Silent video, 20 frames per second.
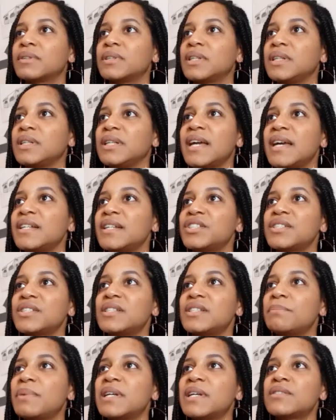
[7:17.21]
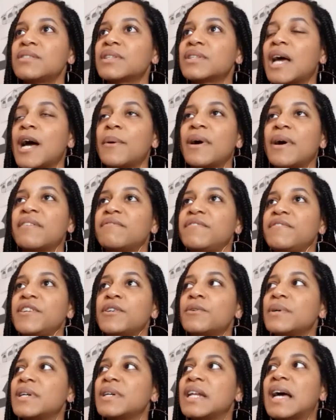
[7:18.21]
Yeah, it just depends on how I
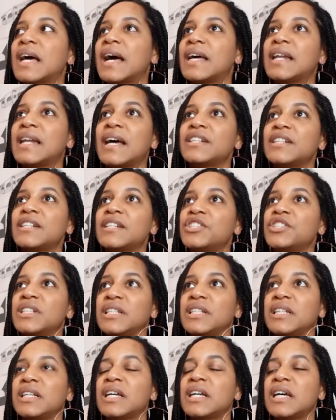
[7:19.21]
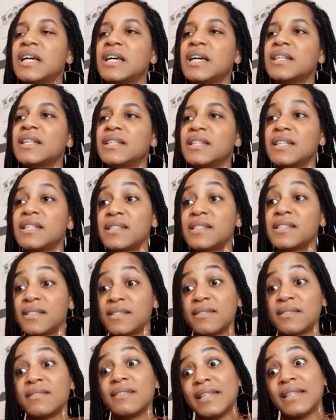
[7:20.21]
feel. And actually,
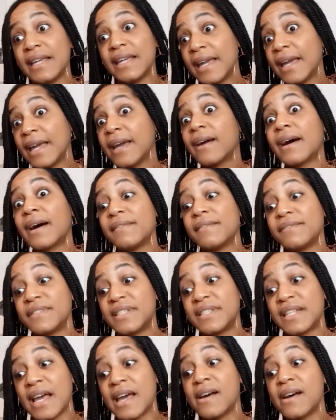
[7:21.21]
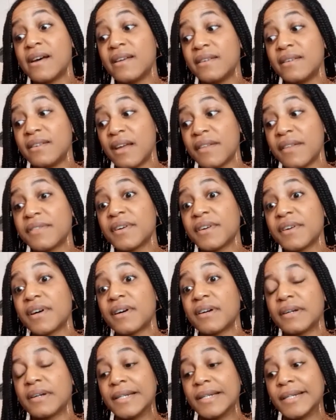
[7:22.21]
this year I've set
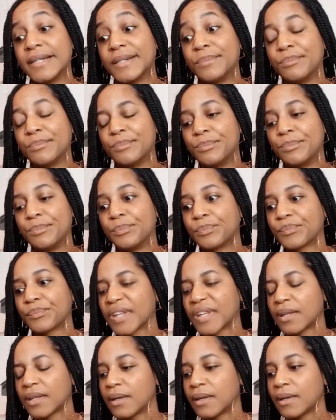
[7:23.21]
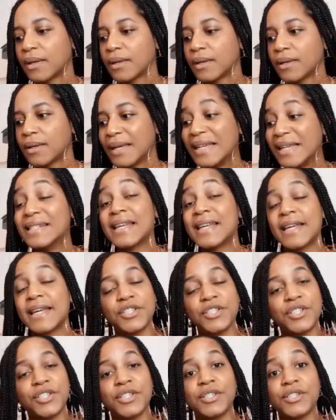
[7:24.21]
another
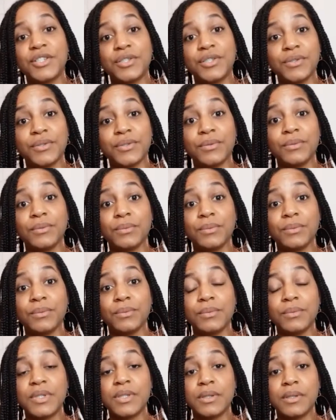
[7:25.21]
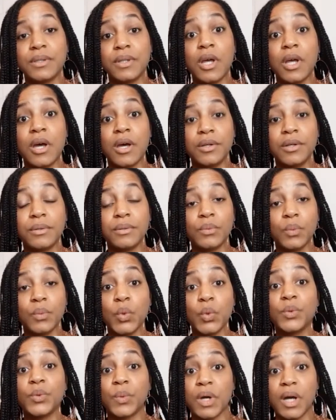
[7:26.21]
intention to learn
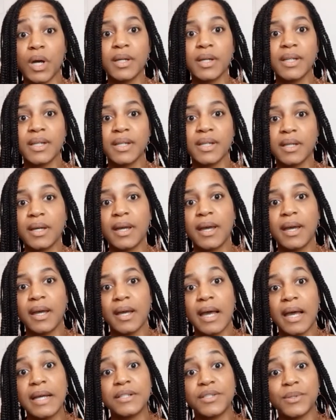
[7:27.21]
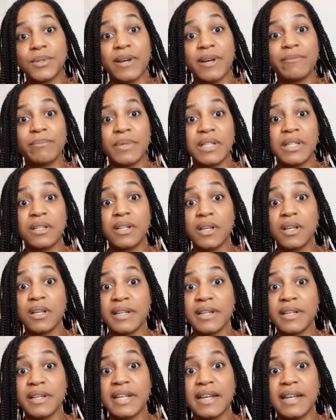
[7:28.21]
woodwork, and so I've been
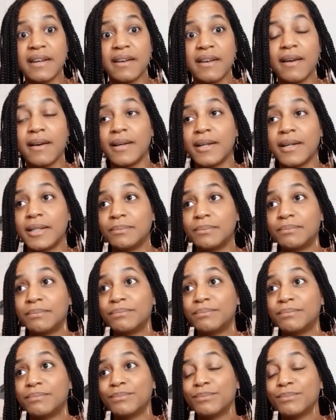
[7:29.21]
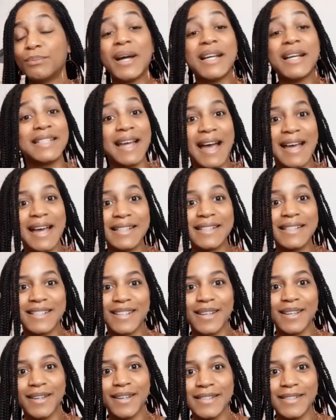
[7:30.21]
learning. My dad is
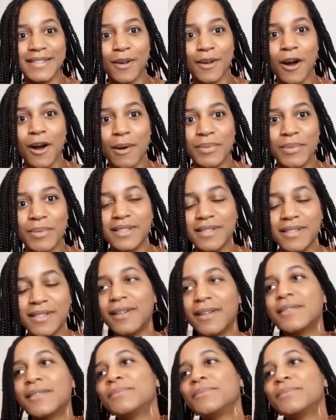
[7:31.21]
a carpenter.